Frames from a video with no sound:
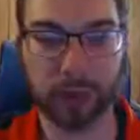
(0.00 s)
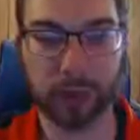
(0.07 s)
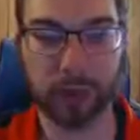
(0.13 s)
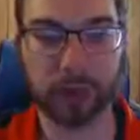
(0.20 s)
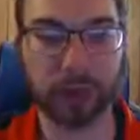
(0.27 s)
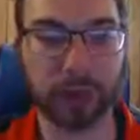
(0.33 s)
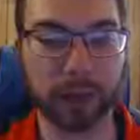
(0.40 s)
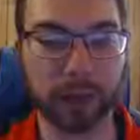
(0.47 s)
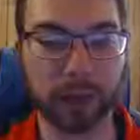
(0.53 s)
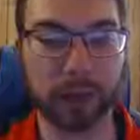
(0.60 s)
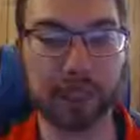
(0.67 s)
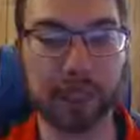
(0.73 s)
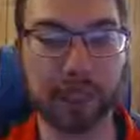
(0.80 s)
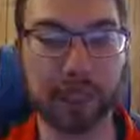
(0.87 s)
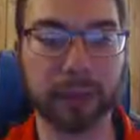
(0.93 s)
don't know, if you're
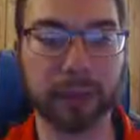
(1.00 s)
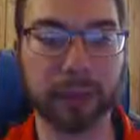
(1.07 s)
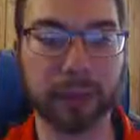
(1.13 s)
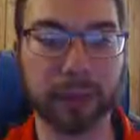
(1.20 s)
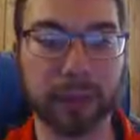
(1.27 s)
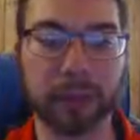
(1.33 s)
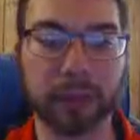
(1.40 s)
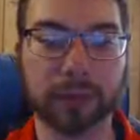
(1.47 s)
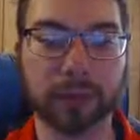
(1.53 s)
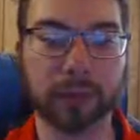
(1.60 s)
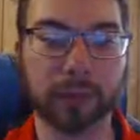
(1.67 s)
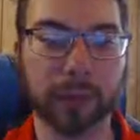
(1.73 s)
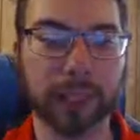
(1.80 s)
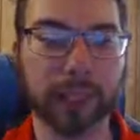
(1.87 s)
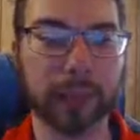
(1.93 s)
seeing something that
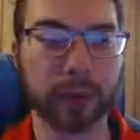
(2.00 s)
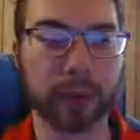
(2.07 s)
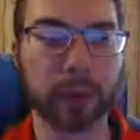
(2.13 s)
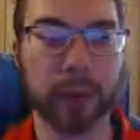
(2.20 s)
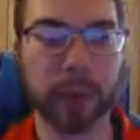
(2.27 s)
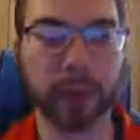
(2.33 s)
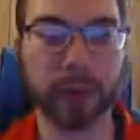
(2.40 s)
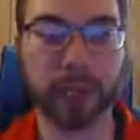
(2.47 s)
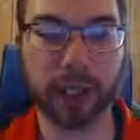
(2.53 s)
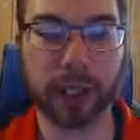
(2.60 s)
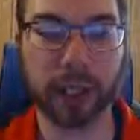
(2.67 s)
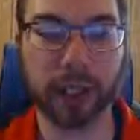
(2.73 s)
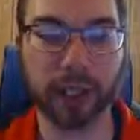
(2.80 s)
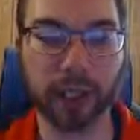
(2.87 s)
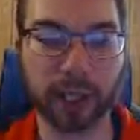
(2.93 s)
really requires you to
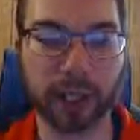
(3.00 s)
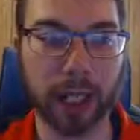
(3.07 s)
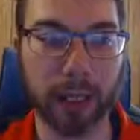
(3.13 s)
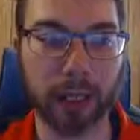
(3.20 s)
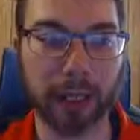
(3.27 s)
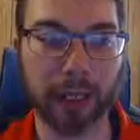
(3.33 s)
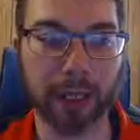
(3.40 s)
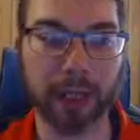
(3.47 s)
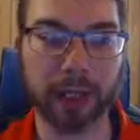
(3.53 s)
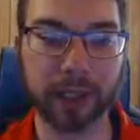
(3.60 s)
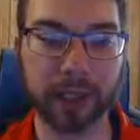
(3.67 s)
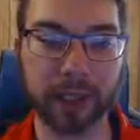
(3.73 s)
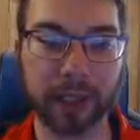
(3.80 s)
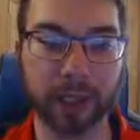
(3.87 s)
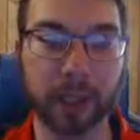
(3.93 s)
have more copies of these
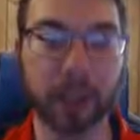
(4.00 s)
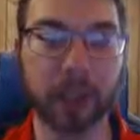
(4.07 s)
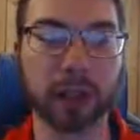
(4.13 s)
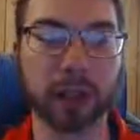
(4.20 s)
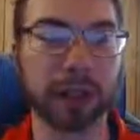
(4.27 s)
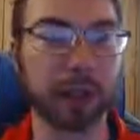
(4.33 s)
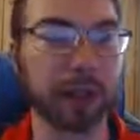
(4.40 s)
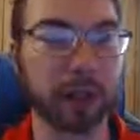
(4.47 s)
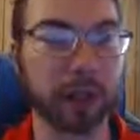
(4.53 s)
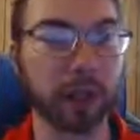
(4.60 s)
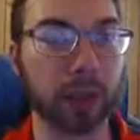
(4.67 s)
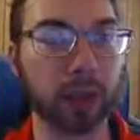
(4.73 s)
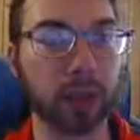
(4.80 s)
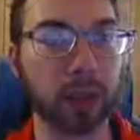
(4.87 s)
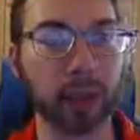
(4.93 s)
other cards, then you
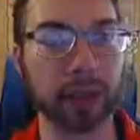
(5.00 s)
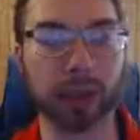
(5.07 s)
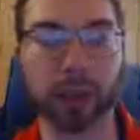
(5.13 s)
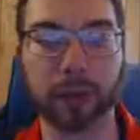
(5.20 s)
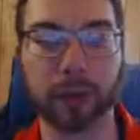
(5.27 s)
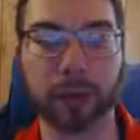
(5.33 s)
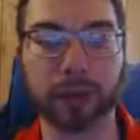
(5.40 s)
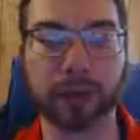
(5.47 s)
want to,